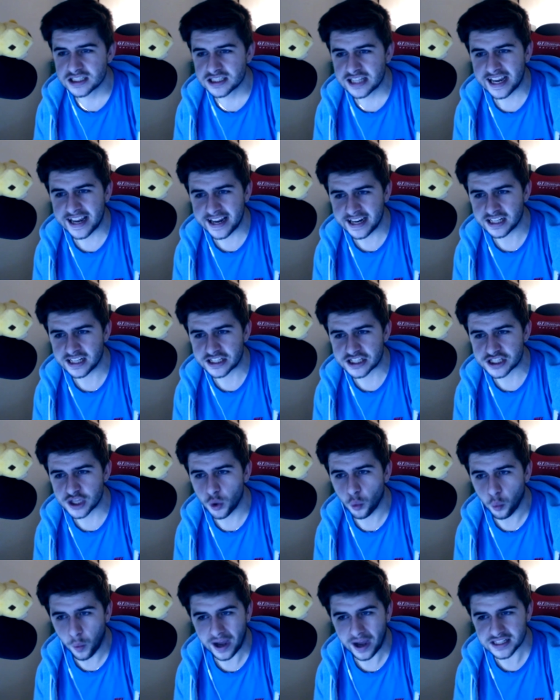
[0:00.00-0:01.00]
That English
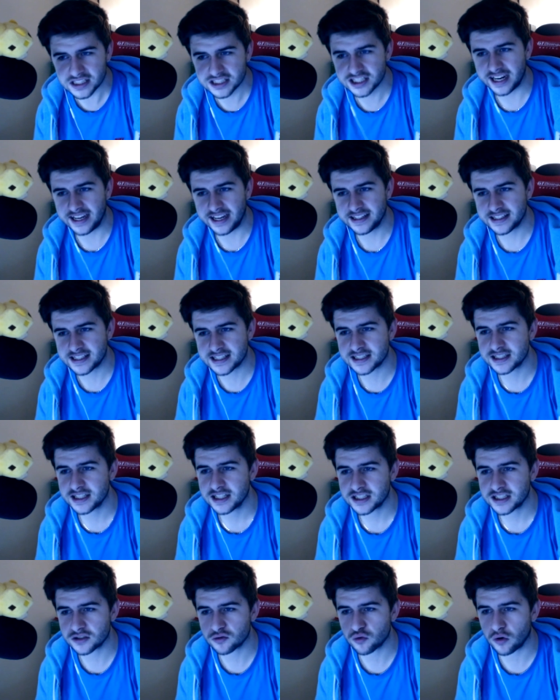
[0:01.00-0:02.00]
though. What chance
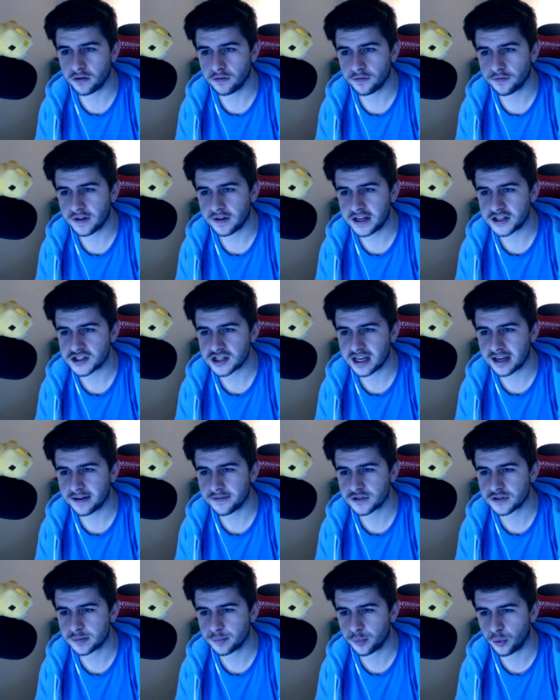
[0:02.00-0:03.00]
does rotten flesh
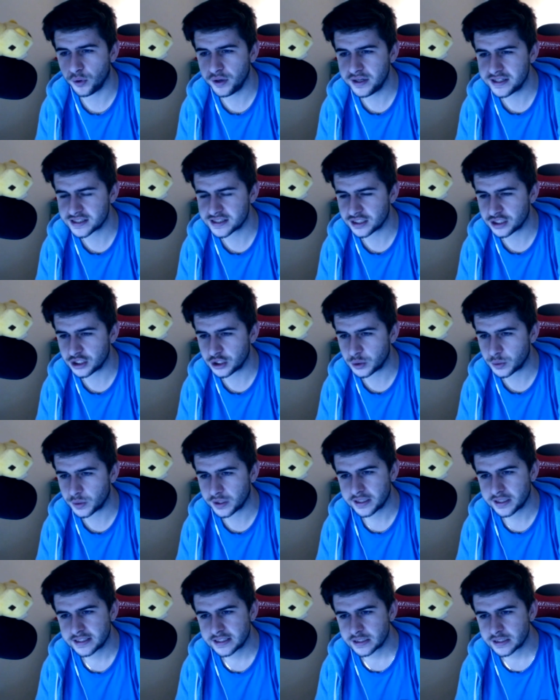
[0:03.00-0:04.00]
have to poison you?
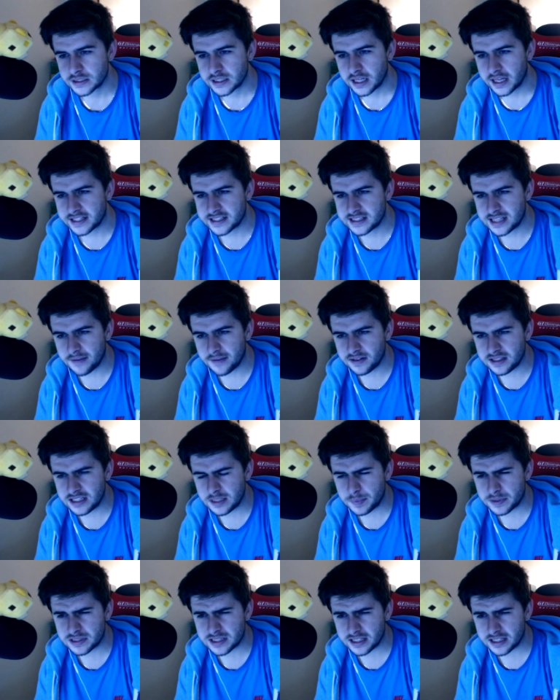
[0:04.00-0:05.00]
A
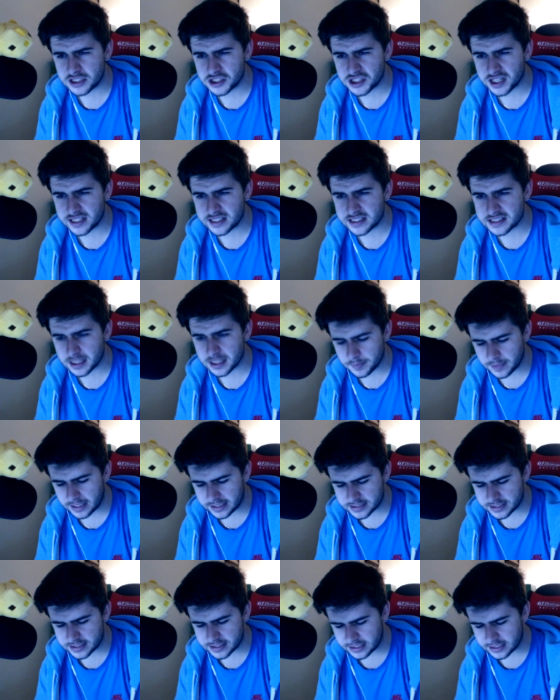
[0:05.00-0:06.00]
70% chance, I'm
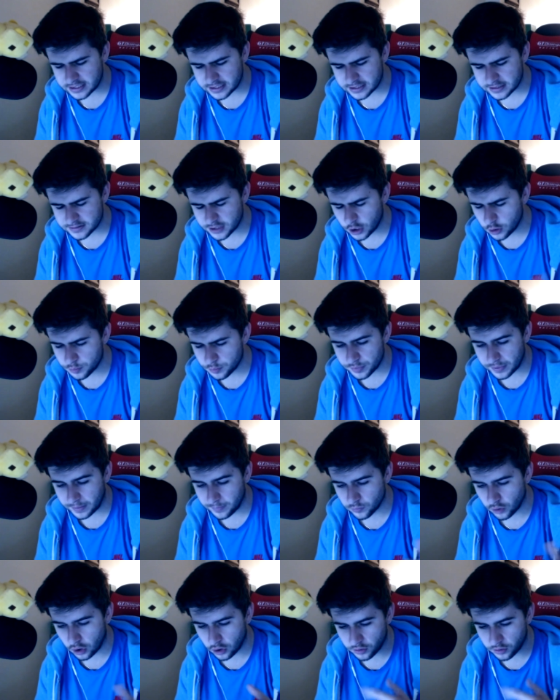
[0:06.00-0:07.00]
guessing. Nope,
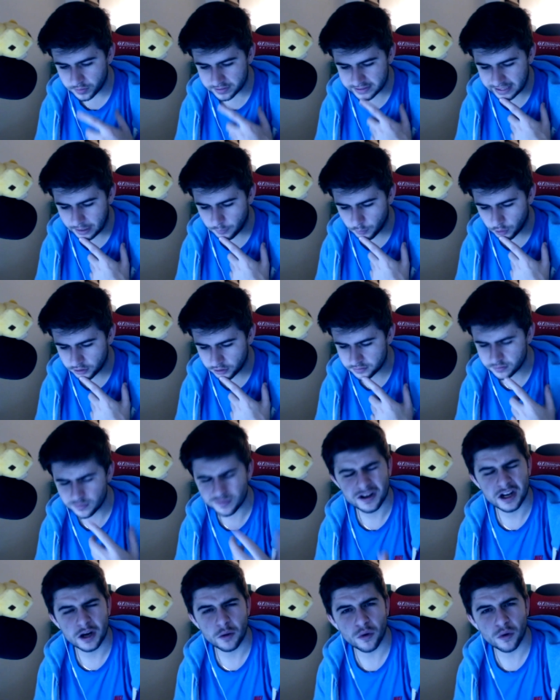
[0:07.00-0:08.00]
I'm wrong with that one.
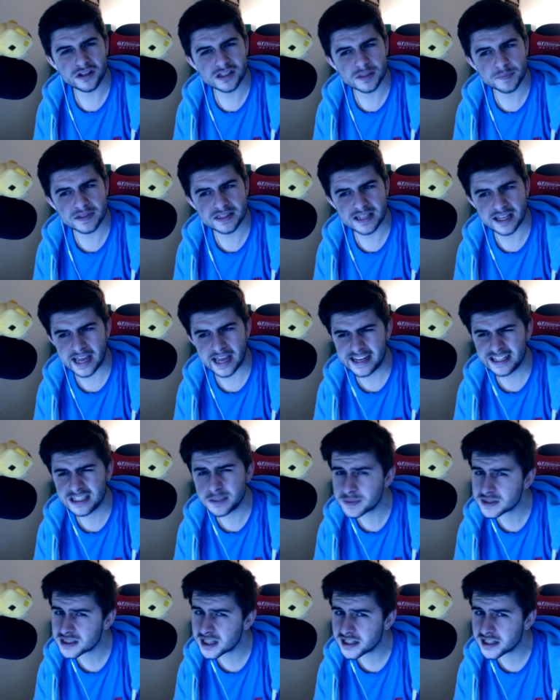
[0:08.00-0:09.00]
What's the percent?
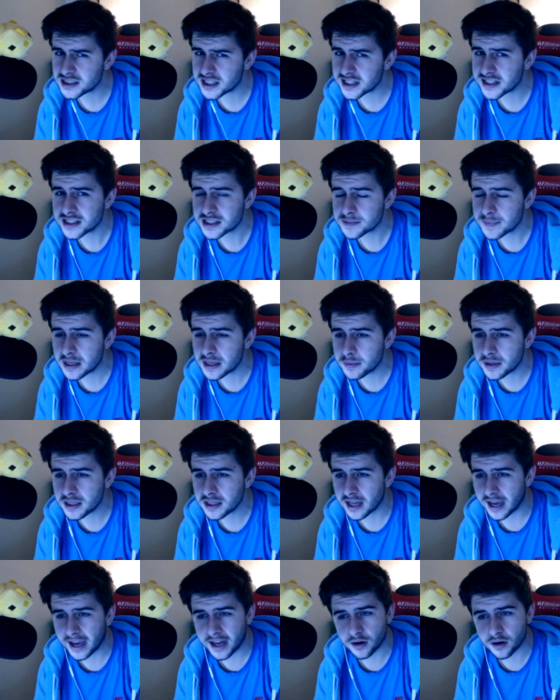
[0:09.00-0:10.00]
80% chance,
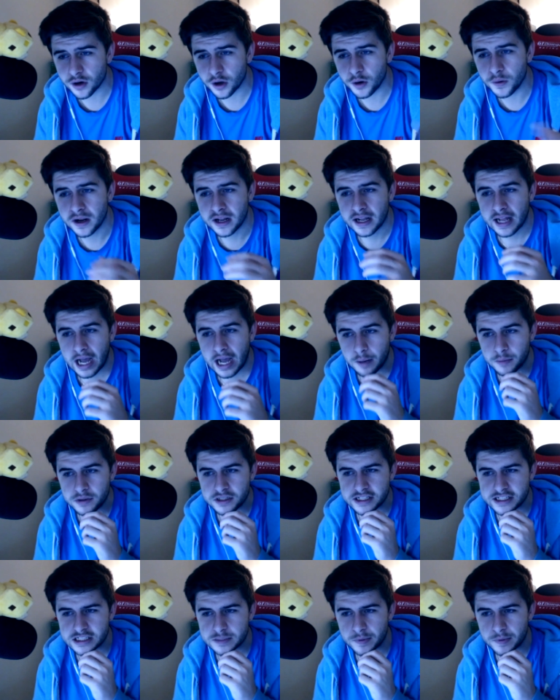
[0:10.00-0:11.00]
maybe? I don't know. How
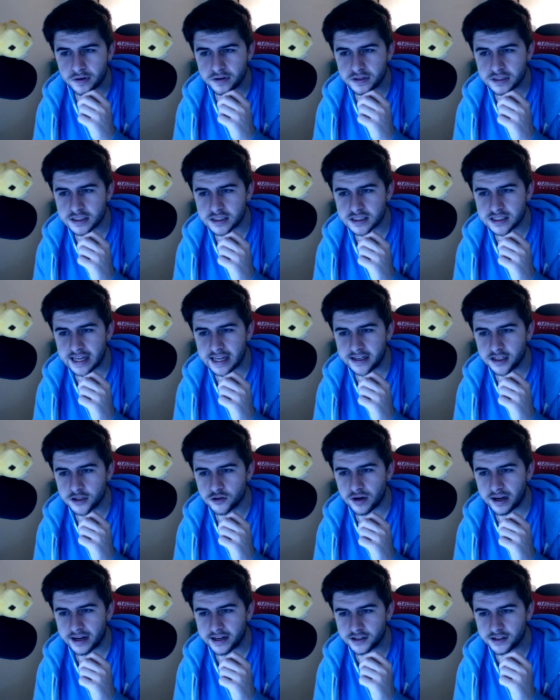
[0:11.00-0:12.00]
much experience does an ender
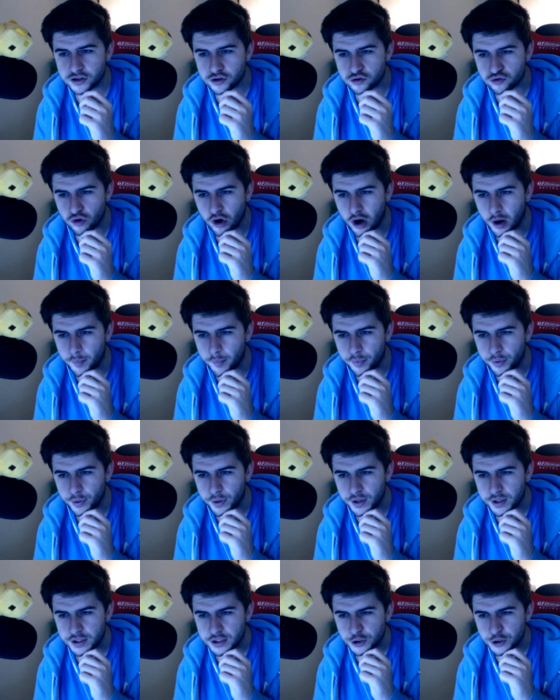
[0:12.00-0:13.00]
dragon drop?
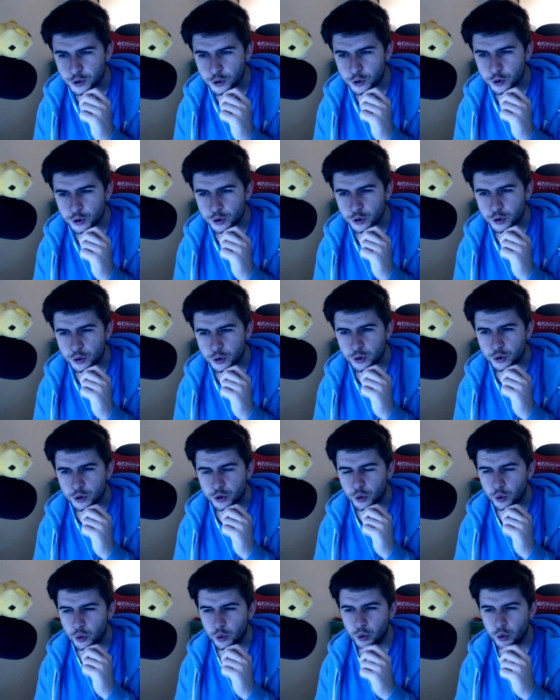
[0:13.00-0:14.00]

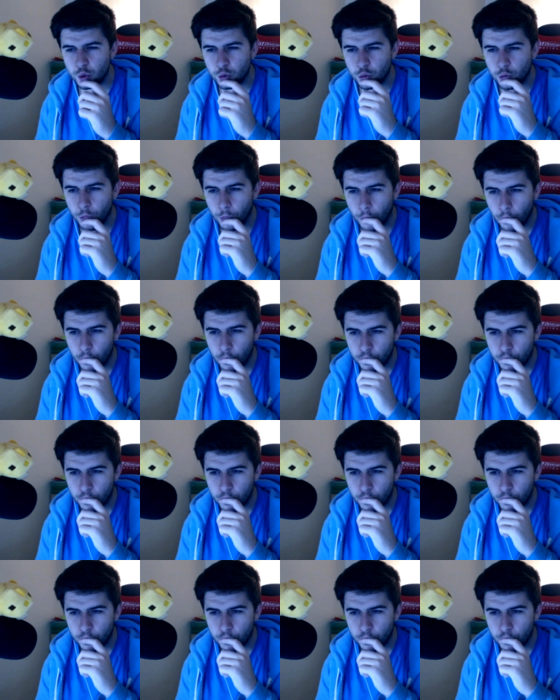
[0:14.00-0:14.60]
Ooh.